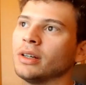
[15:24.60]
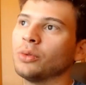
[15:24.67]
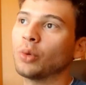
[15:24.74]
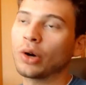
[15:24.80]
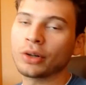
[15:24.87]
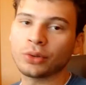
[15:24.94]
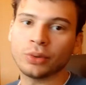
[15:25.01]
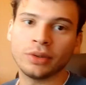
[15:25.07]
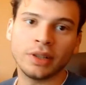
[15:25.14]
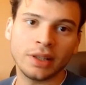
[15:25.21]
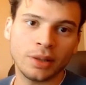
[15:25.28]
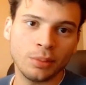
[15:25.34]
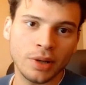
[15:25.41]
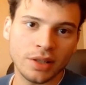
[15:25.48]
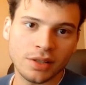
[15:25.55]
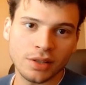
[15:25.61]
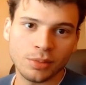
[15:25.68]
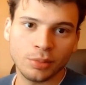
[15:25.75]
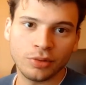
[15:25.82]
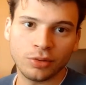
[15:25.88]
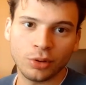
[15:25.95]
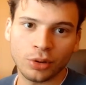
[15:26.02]
worked with
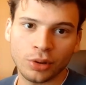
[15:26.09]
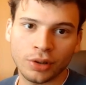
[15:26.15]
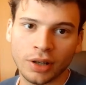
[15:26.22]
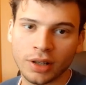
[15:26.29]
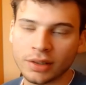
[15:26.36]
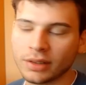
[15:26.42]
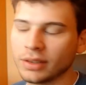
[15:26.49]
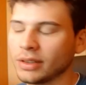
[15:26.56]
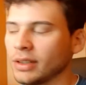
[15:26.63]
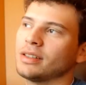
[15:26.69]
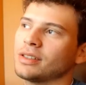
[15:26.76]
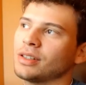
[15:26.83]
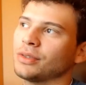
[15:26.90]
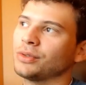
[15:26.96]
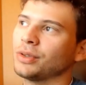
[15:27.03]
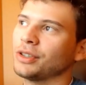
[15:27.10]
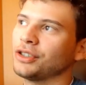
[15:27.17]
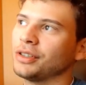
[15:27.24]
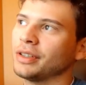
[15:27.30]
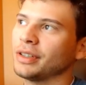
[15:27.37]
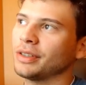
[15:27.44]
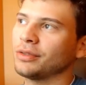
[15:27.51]
databases before or not. Software
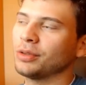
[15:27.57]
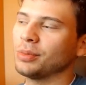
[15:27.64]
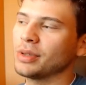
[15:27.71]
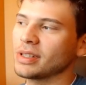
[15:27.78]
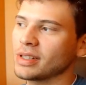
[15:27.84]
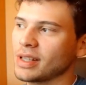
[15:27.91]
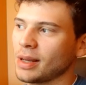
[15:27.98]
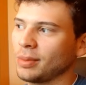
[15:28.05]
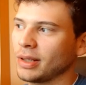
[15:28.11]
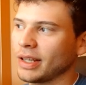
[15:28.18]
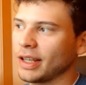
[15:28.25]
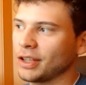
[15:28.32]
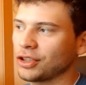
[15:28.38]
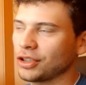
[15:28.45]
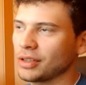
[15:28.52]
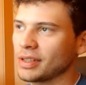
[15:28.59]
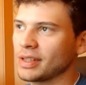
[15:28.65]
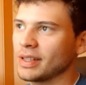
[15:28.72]
engineering for business applications.